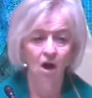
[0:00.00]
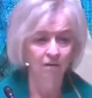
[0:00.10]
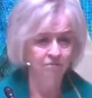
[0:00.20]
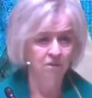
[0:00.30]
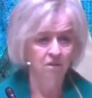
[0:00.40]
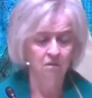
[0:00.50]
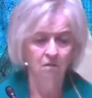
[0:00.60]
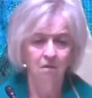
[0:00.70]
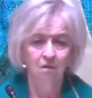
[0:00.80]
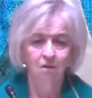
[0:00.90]

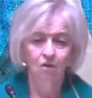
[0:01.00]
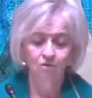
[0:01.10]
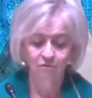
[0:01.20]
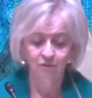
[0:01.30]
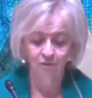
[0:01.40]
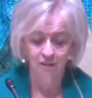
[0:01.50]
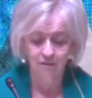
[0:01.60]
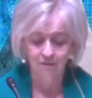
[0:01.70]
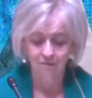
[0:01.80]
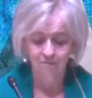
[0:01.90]
often
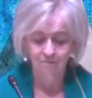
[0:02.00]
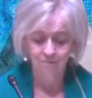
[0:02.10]
overlooked.